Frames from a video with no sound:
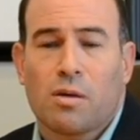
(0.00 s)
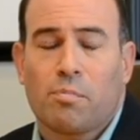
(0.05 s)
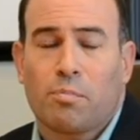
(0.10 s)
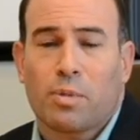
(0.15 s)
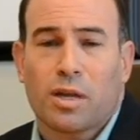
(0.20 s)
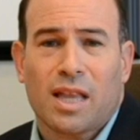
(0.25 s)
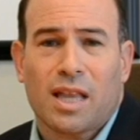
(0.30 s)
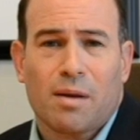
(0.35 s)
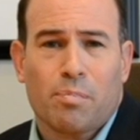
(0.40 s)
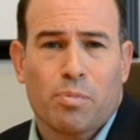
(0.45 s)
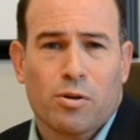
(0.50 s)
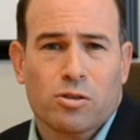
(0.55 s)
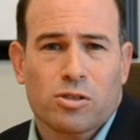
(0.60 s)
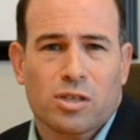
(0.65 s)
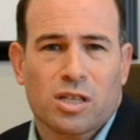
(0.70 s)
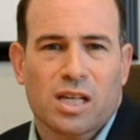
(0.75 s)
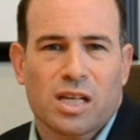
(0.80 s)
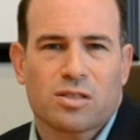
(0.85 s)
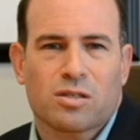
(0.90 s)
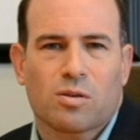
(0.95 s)
But that
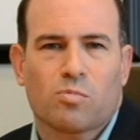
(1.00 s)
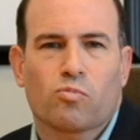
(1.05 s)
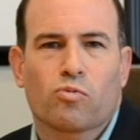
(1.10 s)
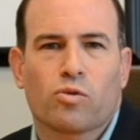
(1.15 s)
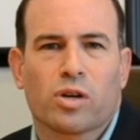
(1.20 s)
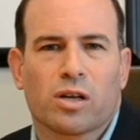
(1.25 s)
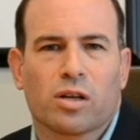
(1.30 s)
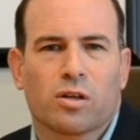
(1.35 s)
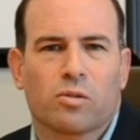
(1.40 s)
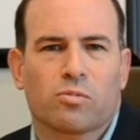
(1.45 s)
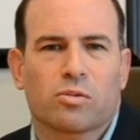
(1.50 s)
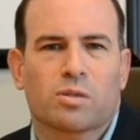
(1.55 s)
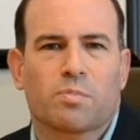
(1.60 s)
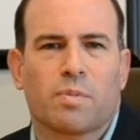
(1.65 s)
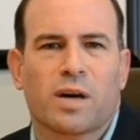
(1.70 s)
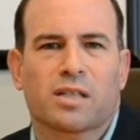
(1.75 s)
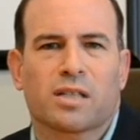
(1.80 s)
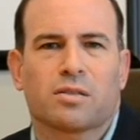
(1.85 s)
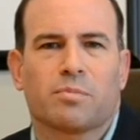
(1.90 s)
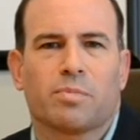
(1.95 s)
person has some real
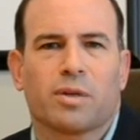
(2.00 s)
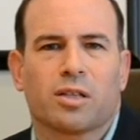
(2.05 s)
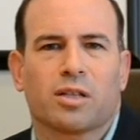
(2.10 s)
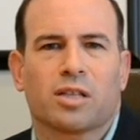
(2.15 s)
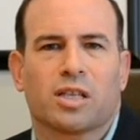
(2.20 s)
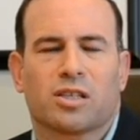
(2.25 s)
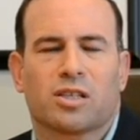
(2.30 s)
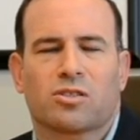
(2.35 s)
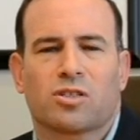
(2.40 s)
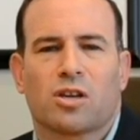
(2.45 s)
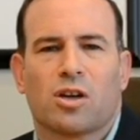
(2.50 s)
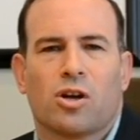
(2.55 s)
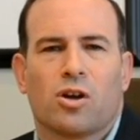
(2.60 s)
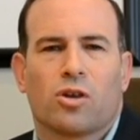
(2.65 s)
responsibilities.